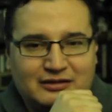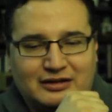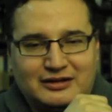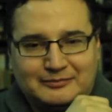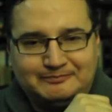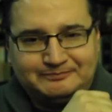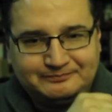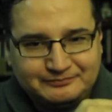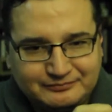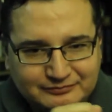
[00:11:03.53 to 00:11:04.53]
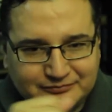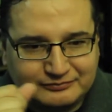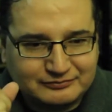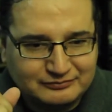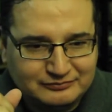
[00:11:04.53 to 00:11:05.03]

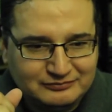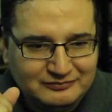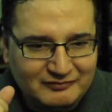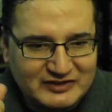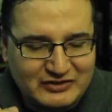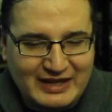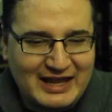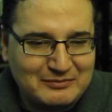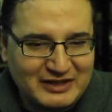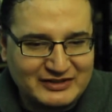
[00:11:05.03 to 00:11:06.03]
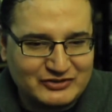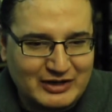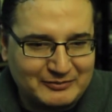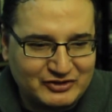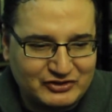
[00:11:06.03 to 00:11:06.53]
So they hand me the
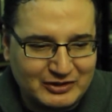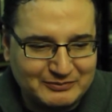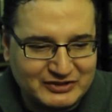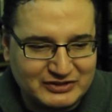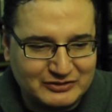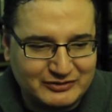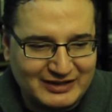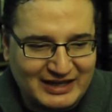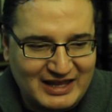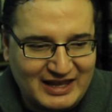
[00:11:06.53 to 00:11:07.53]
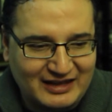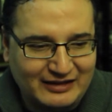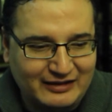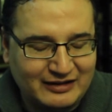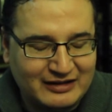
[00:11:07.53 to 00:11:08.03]
striped jumpsuit,
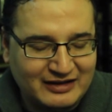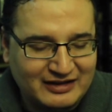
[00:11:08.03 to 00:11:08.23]
and